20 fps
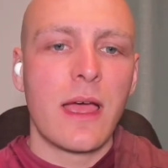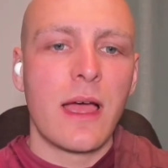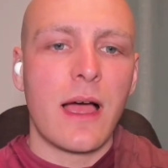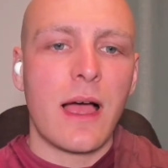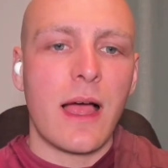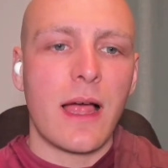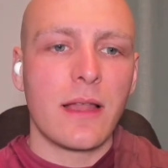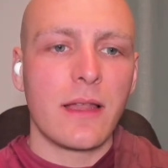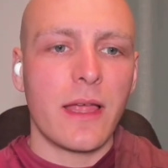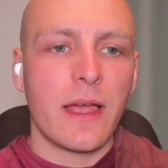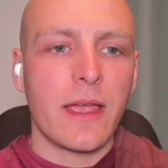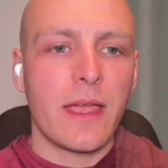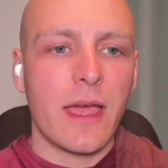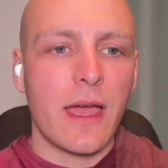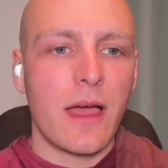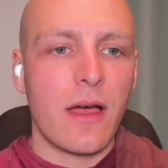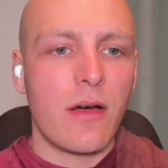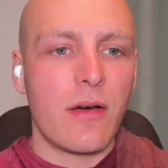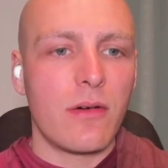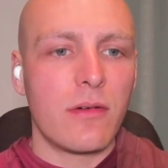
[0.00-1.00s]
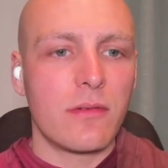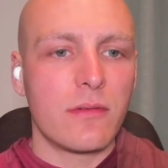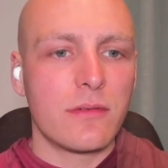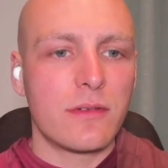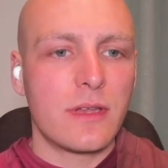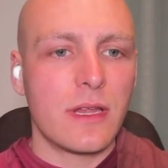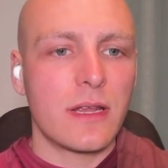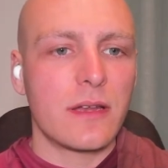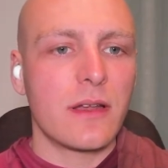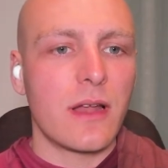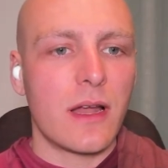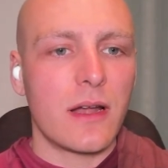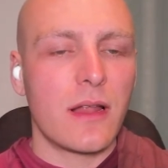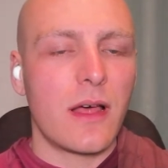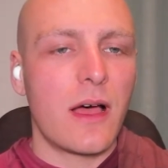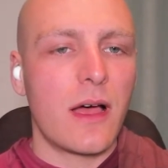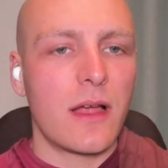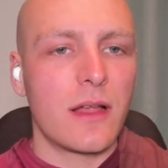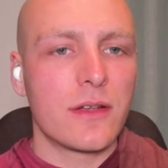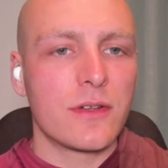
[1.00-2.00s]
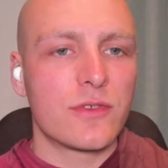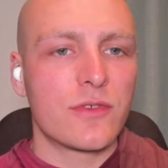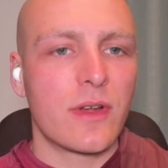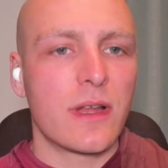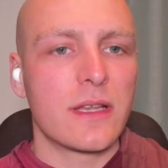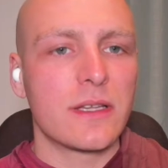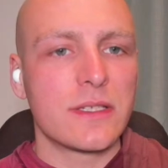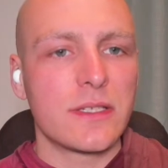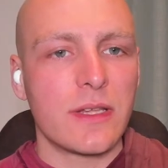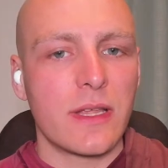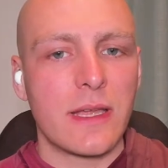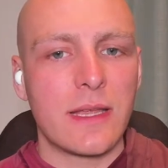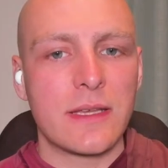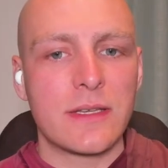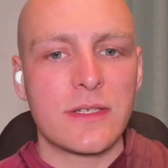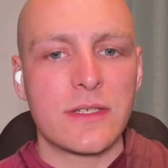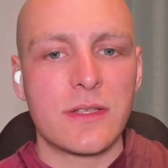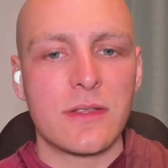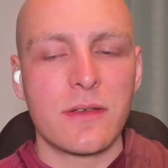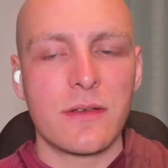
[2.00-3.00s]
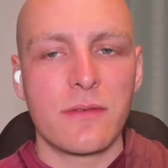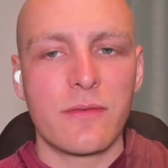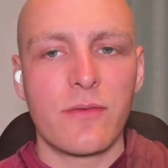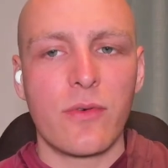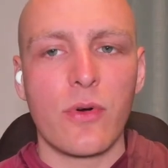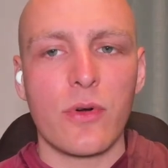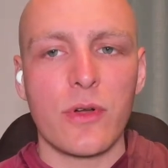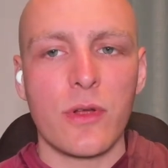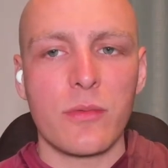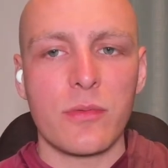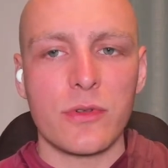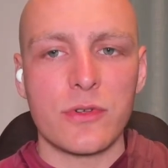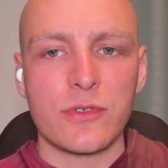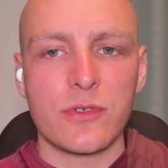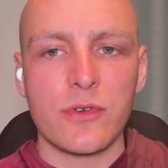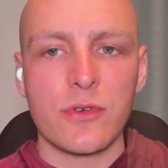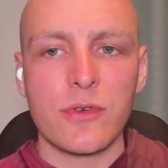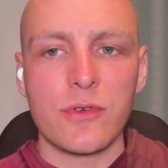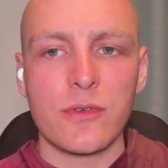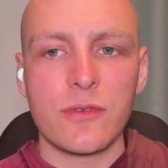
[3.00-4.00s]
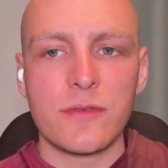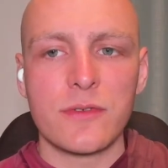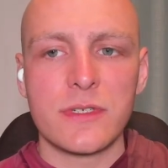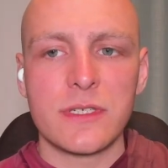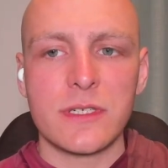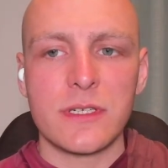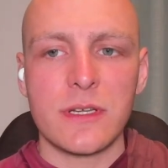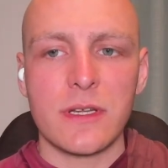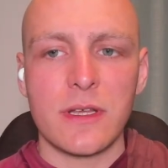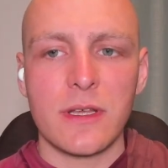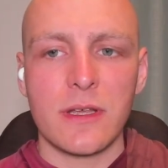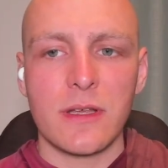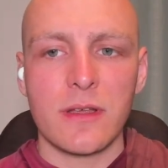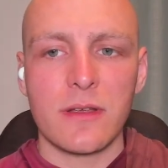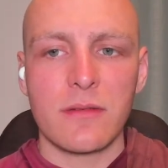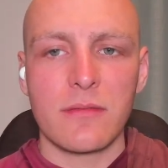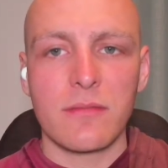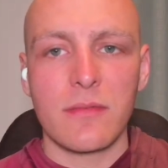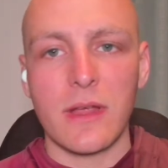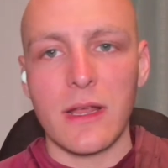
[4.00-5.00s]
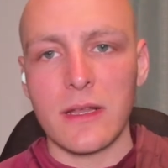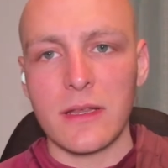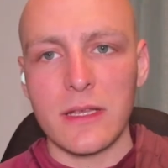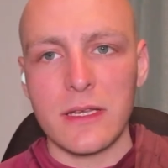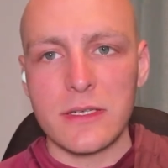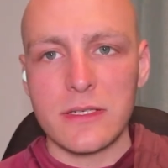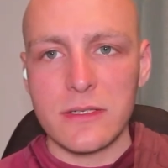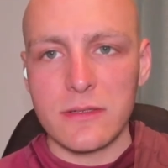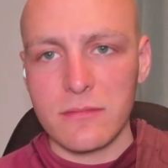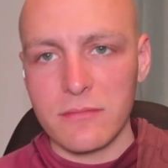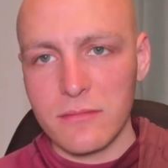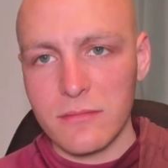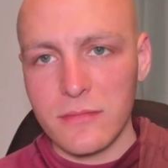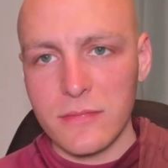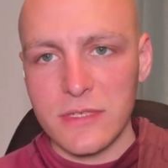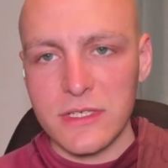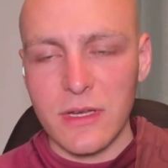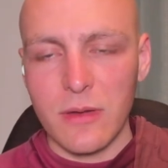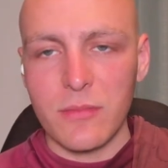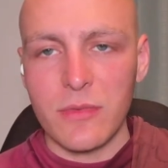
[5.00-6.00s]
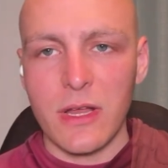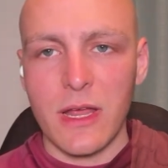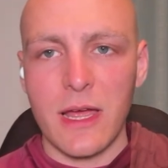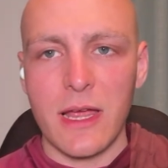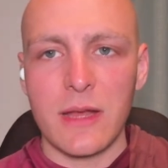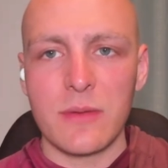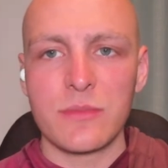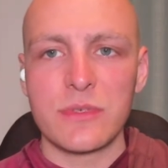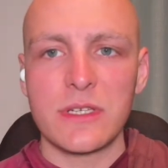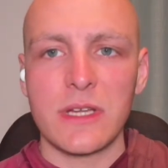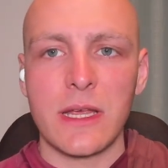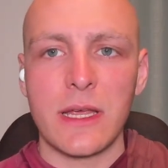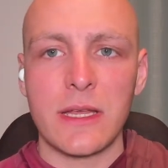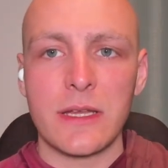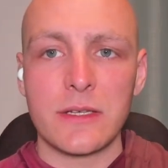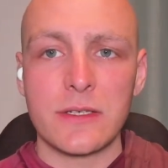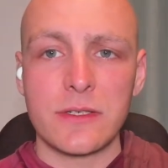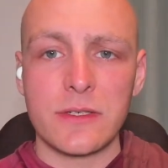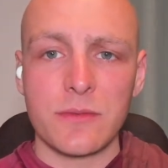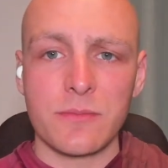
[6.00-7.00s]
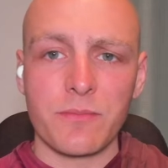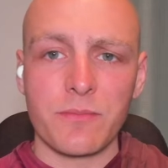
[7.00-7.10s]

I like how Thich Nhat Hanh translates the Four Noble Truths, at least sometimes, as